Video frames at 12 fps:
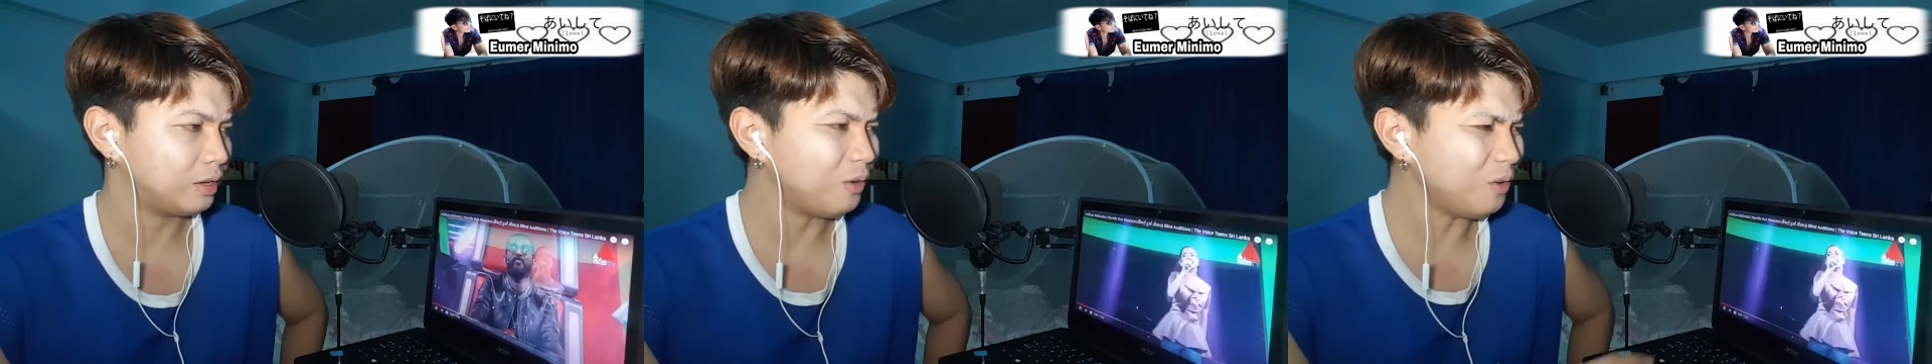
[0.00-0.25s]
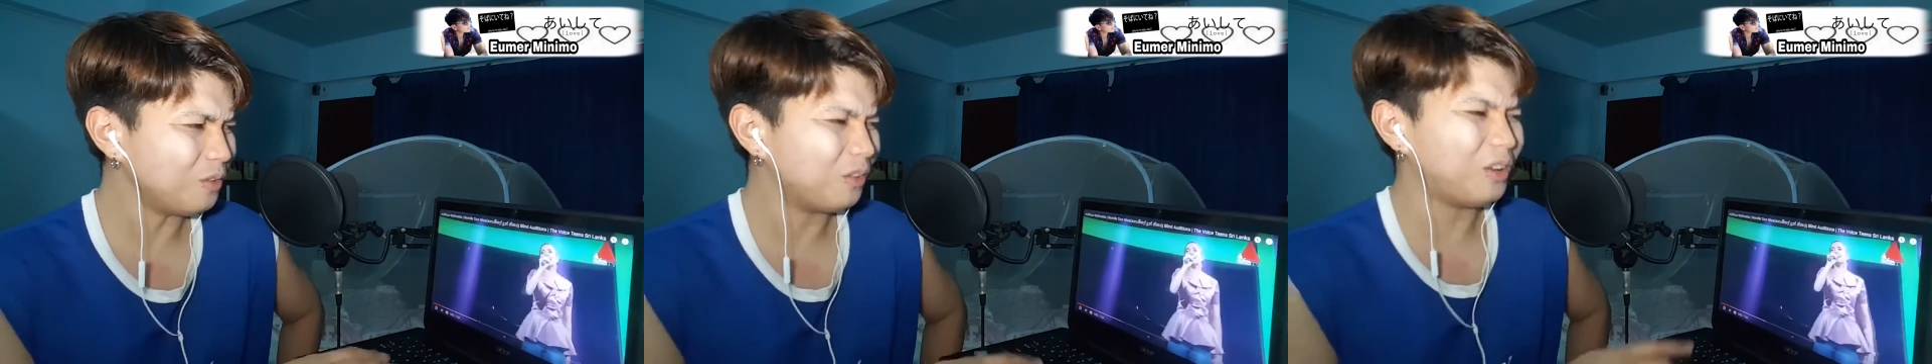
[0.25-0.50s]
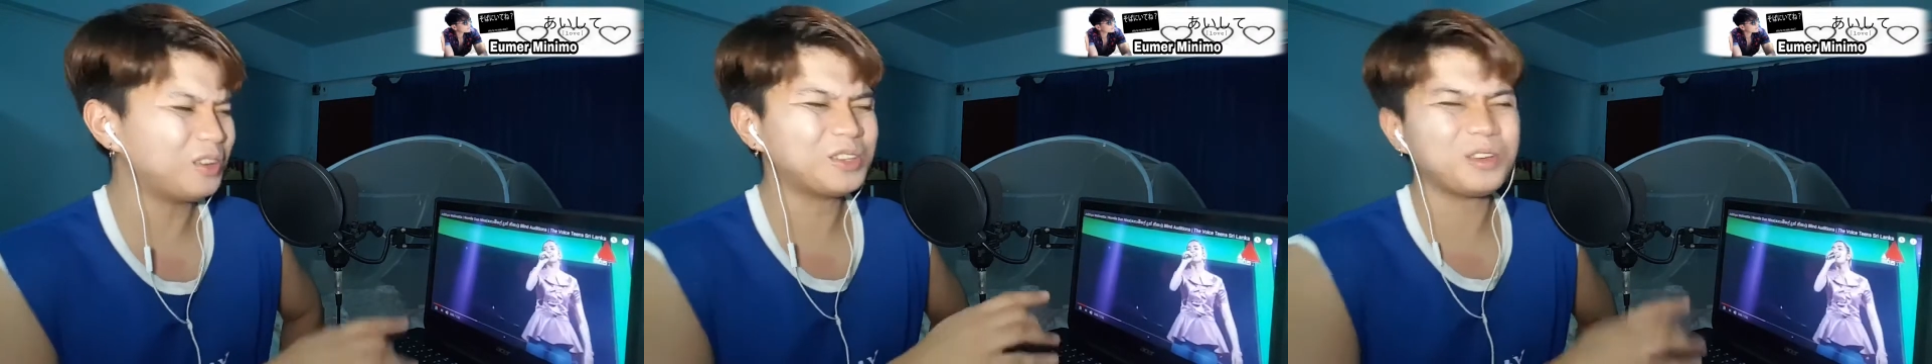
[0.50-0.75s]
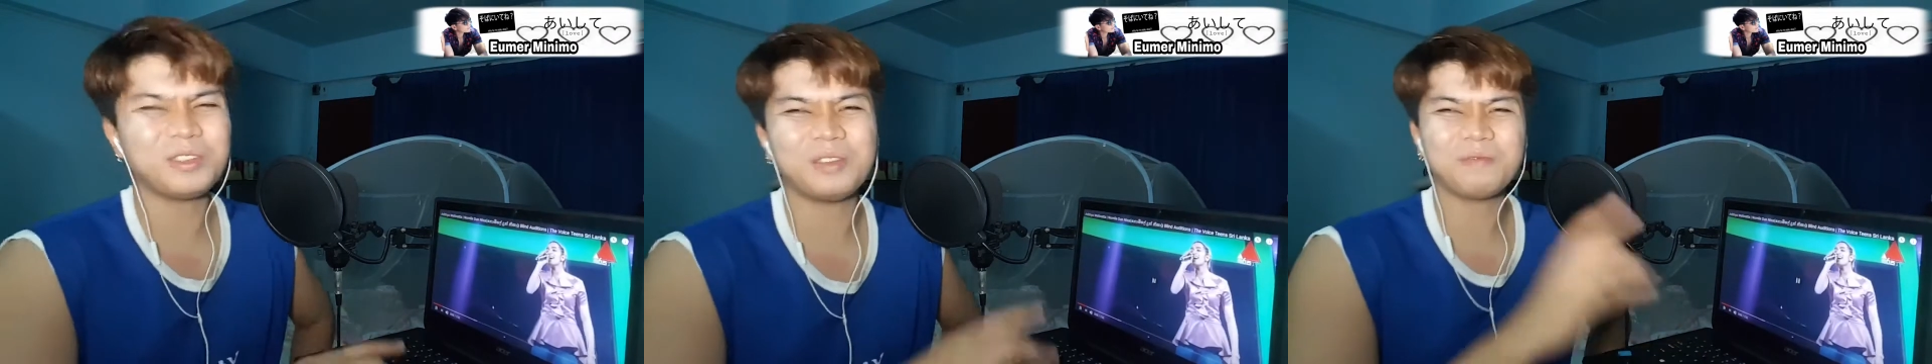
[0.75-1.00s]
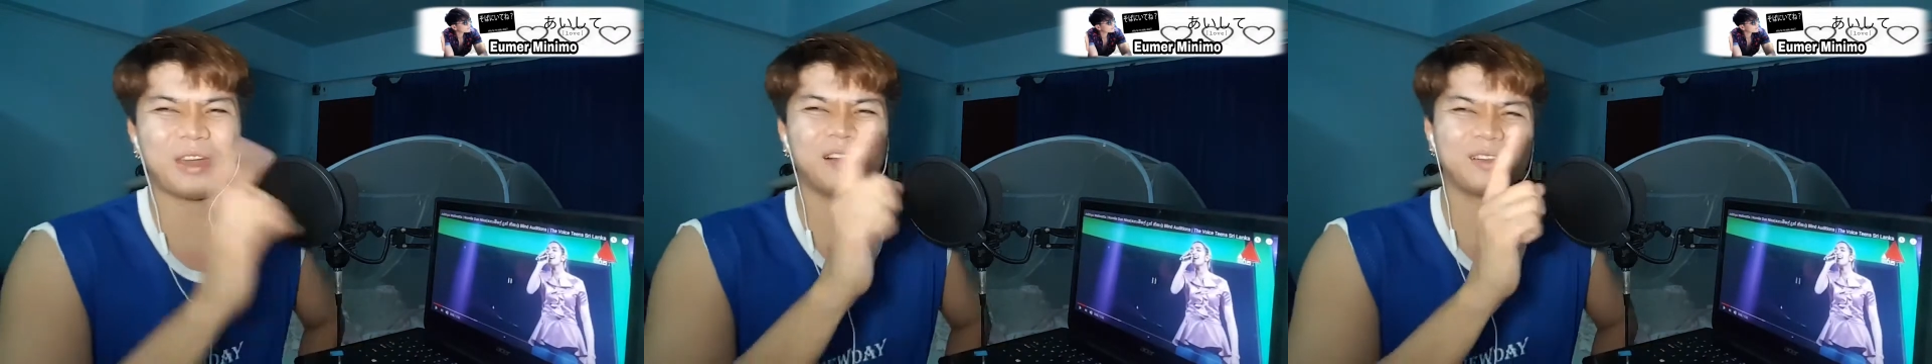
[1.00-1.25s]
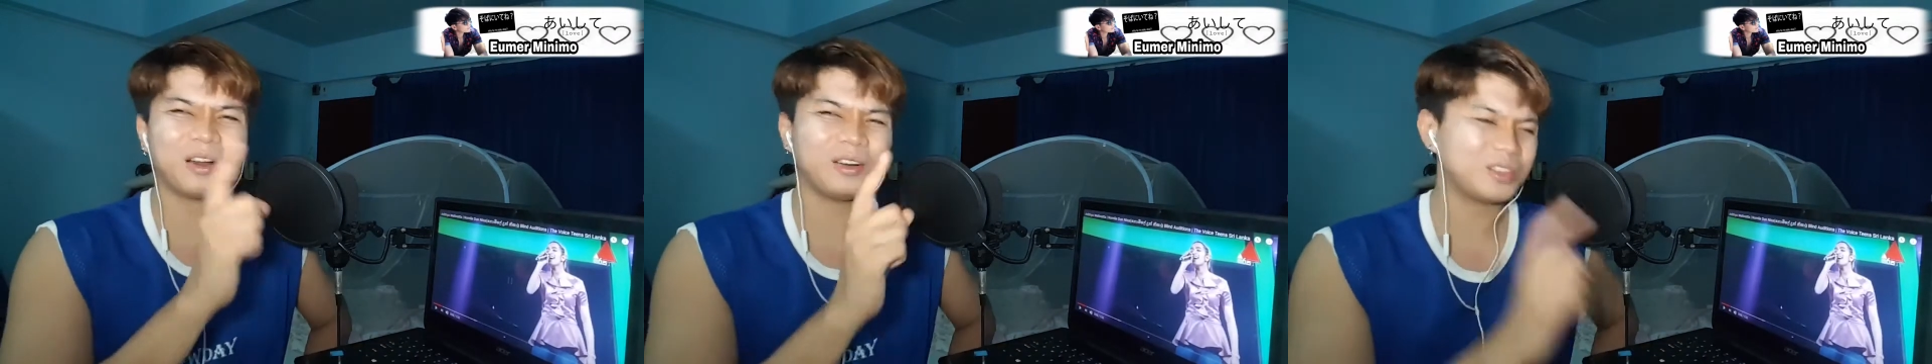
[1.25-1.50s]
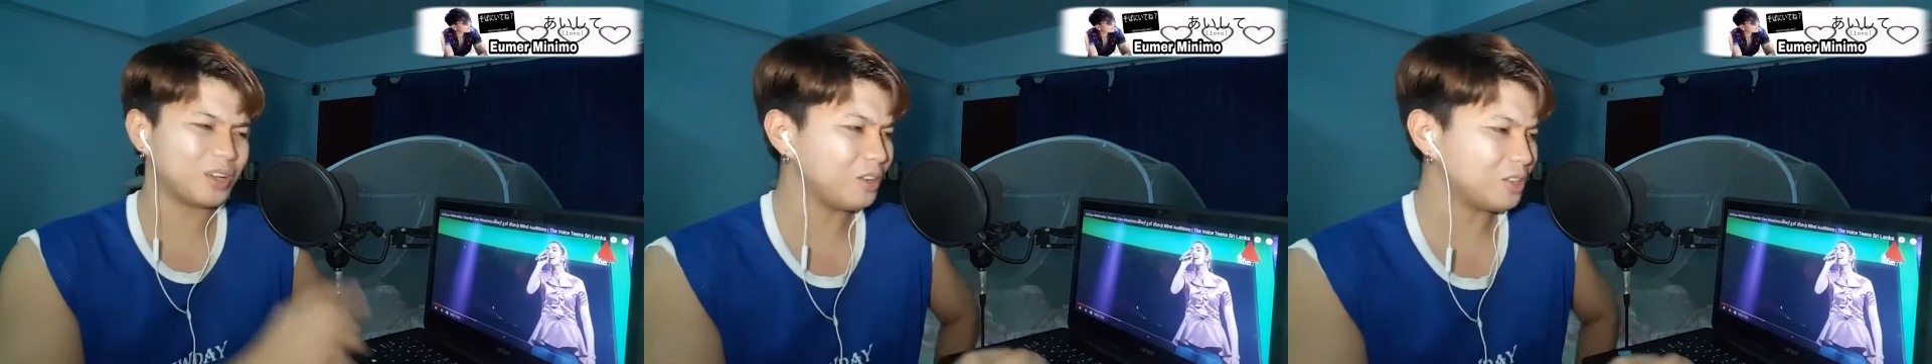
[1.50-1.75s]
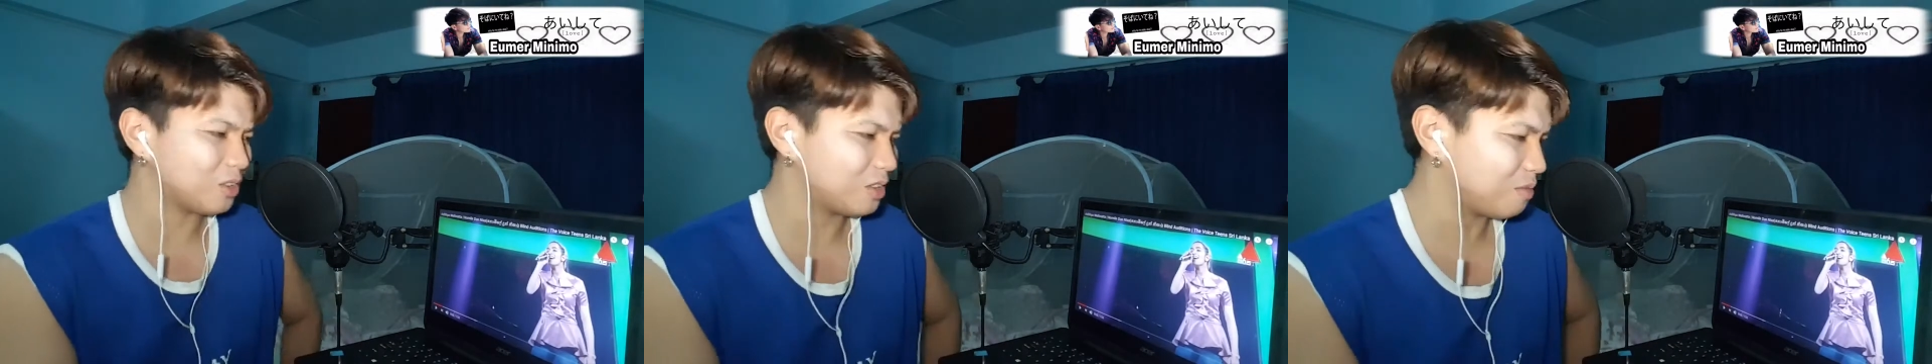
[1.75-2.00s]
Oh, also the male coach.
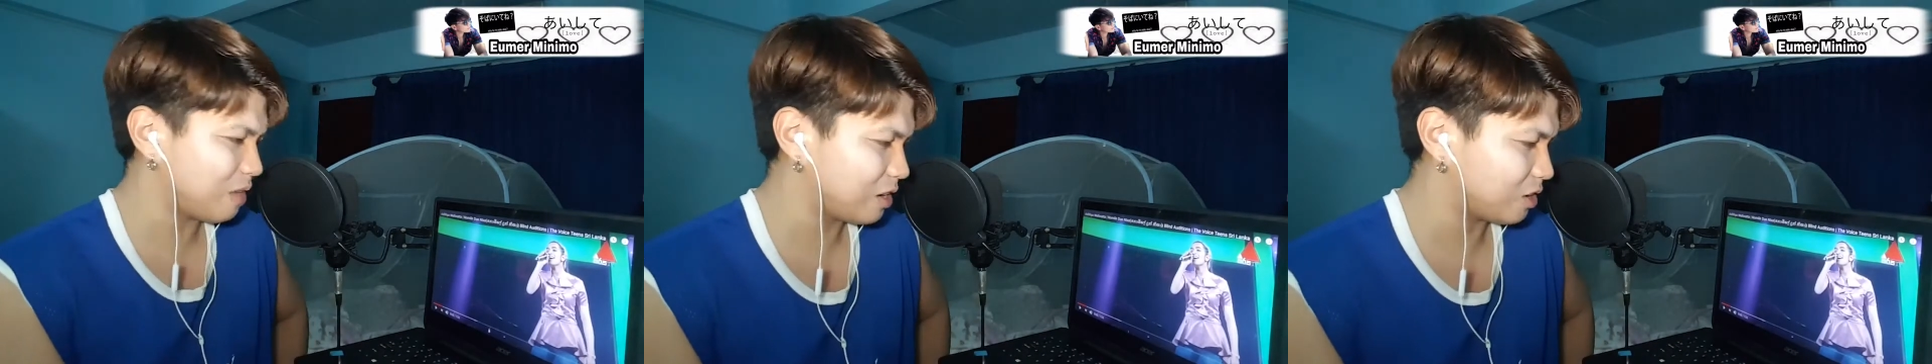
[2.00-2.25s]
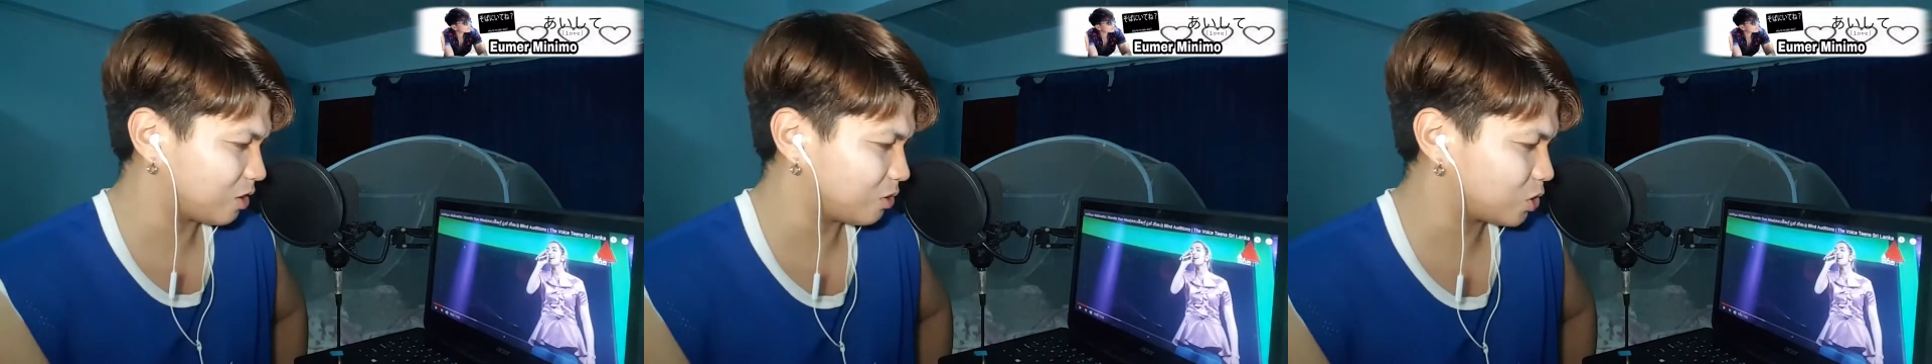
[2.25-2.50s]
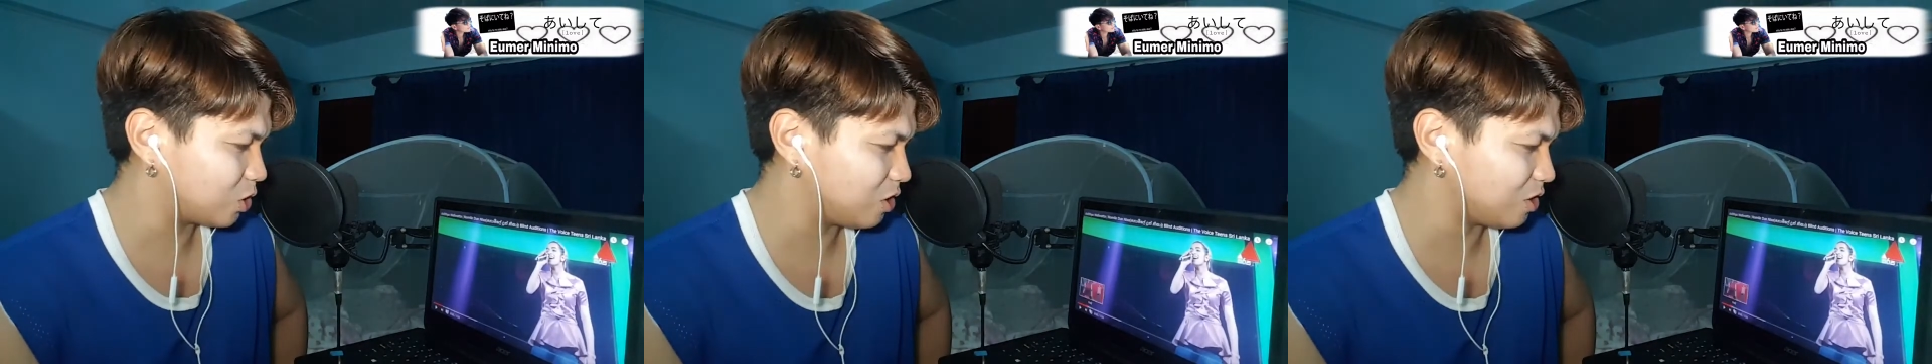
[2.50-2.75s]
Also the male coach.